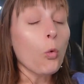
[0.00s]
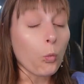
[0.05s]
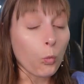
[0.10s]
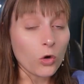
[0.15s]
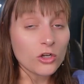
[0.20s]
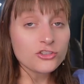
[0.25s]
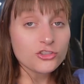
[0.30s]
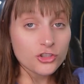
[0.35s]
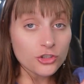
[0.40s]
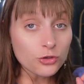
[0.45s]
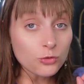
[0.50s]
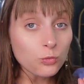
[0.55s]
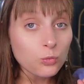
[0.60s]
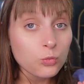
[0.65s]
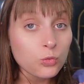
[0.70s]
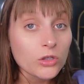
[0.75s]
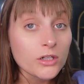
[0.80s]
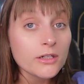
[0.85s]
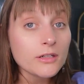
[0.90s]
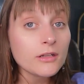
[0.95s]
once you
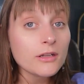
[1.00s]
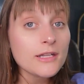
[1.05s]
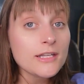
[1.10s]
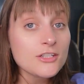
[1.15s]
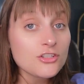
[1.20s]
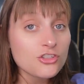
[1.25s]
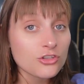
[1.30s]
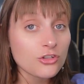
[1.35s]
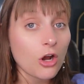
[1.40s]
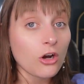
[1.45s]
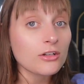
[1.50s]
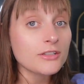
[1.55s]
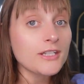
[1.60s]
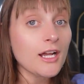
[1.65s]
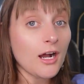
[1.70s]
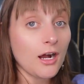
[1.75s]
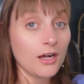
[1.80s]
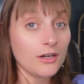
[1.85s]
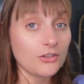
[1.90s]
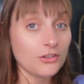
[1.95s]
really start
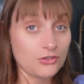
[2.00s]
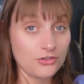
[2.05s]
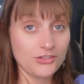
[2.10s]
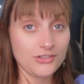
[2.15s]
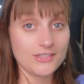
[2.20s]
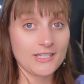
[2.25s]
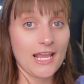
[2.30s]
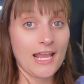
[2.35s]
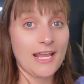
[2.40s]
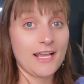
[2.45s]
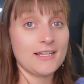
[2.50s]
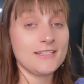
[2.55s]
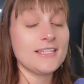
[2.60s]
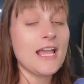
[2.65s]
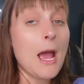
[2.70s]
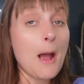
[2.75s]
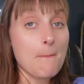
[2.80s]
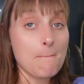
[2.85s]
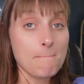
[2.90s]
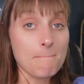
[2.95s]
to
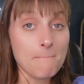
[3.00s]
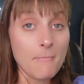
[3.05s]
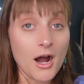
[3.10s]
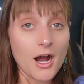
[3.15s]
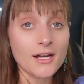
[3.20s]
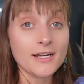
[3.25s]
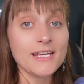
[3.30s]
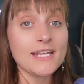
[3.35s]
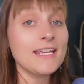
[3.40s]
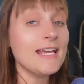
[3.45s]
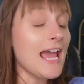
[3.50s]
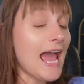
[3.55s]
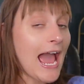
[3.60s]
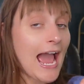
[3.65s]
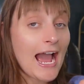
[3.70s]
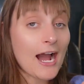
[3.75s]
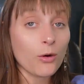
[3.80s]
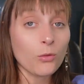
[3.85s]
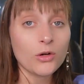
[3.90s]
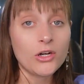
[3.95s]
understand money,
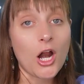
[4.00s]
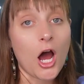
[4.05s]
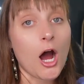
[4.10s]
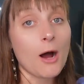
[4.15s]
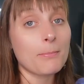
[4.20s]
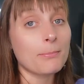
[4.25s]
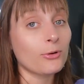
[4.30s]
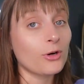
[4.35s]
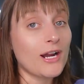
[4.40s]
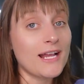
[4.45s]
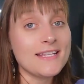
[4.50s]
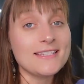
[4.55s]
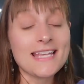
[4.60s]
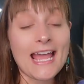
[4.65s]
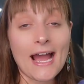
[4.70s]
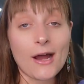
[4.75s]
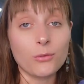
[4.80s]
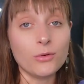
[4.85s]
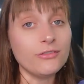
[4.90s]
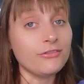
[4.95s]
how it operates,
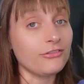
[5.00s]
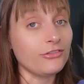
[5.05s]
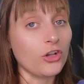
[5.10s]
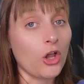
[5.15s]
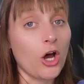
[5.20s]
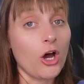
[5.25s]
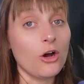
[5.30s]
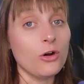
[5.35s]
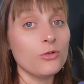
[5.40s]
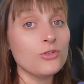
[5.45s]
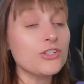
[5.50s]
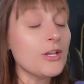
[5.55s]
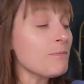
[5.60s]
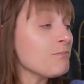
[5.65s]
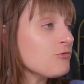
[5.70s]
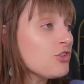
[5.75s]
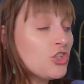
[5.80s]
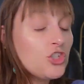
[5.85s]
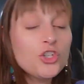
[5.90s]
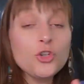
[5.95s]
how it flows,
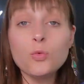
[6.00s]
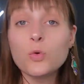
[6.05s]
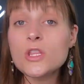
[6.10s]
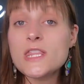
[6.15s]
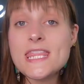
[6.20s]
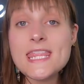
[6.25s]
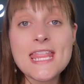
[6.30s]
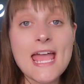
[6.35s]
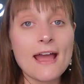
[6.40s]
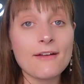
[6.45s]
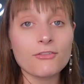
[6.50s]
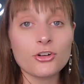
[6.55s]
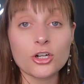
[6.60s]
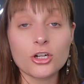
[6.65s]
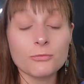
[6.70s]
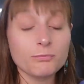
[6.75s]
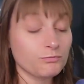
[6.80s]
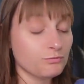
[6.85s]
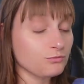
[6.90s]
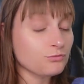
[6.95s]
you will
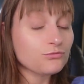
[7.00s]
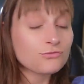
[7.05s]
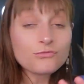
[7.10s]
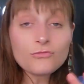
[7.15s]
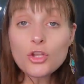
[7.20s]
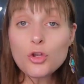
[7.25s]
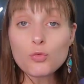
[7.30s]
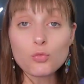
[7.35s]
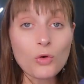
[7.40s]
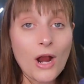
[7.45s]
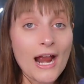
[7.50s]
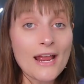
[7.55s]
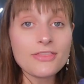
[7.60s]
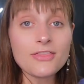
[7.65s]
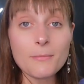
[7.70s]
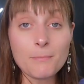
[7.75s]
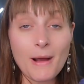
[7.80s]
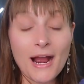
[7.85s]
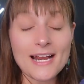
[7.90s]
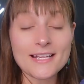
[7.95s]
never ride
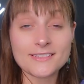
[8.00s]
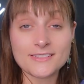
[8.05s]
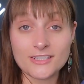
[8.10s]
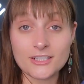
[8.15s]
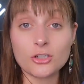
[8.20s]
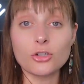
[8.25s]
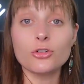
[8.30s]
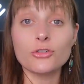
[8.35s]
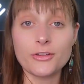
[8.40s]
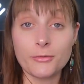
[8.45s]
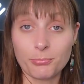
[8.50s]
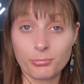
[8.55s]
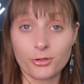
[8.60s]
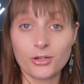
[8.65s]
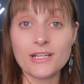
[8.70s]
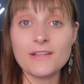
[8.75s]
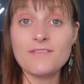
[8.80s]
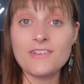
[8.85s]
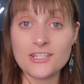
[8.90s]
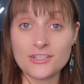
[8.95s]
the bicycle the
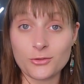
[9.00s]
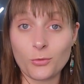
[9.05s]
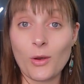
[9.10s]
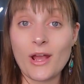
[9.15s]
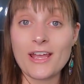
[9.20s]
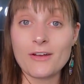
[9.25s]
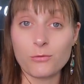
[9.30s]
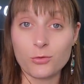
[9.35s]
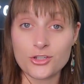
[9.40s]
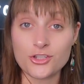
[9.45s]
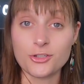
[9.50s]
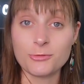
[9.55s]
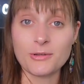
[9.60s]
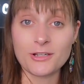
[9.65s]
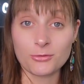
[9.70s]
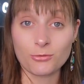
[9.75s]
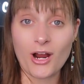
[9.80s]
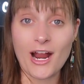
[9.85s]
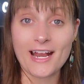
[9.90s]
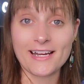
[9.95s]
previous way of what you've
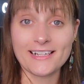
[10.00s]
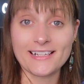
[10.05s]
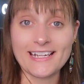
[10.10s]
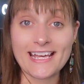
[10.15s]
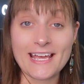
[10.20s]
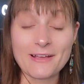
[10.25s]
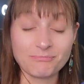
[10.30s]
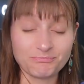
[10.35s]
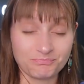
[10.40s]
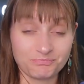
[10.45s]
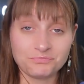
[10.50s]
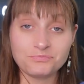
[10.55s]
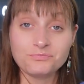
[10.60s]
been riding it.